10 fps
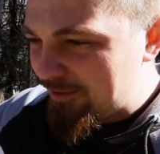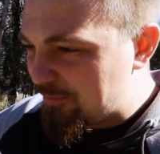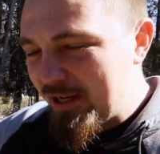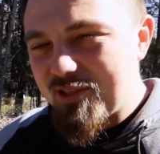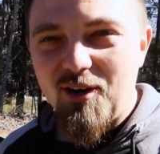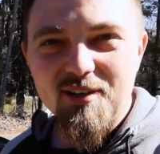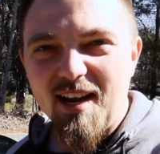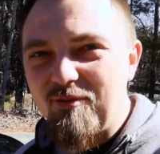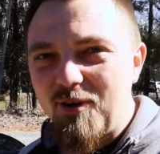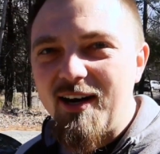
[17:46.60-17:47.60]
have race cars
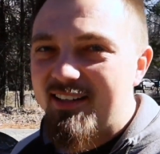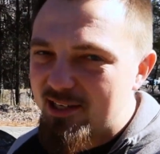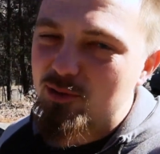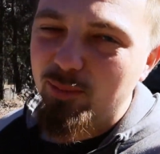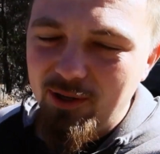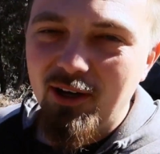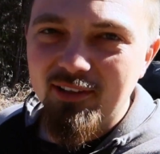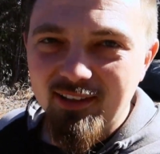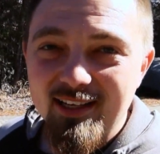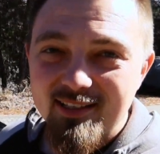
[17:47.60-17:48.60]
everywhere, this would be on
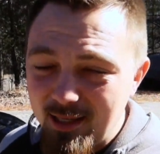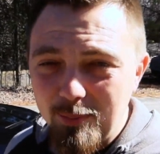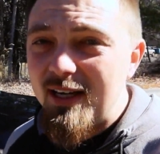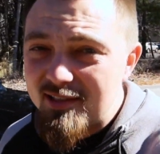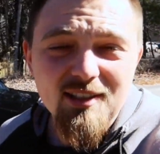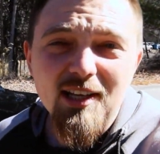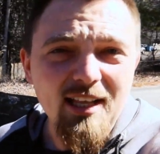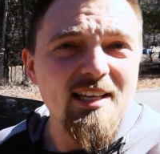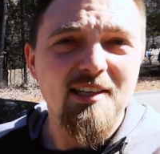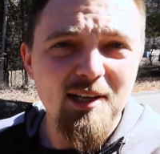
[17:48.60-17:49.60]
the list. And it
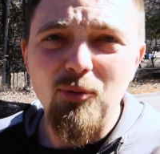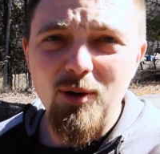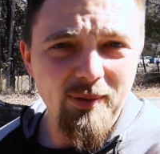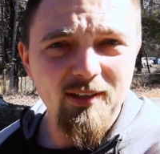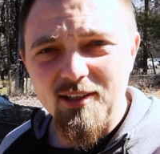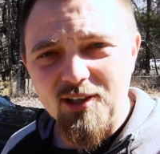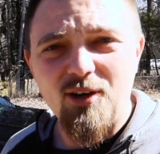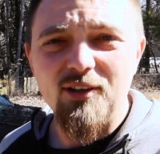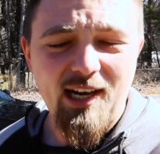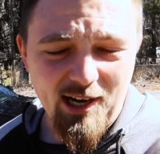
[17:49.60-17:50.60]
still is, and there will be another
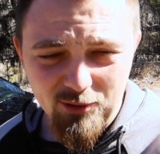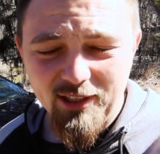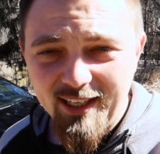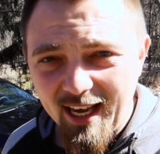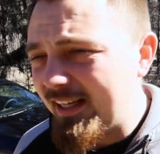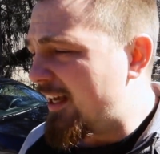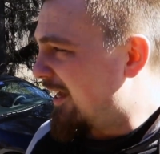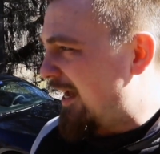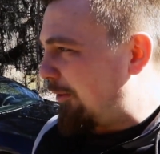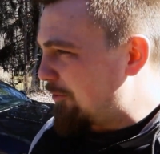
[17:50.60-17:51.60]
car that I own again.
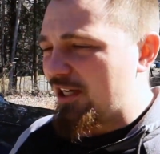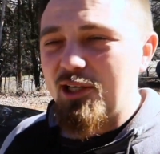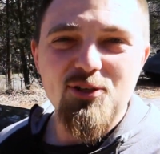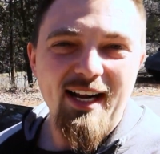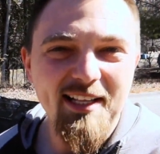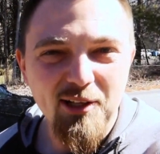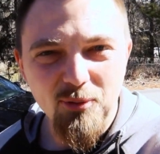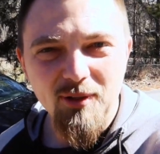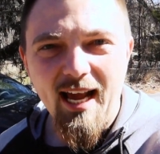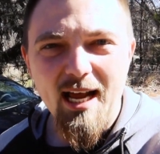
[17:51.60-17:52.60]
I wish I could track down
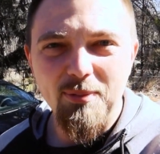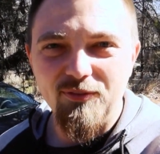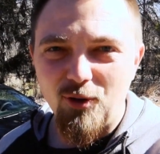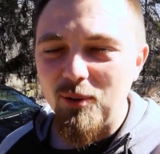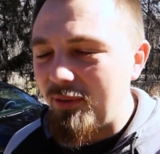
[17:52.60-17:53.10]
the one I had before,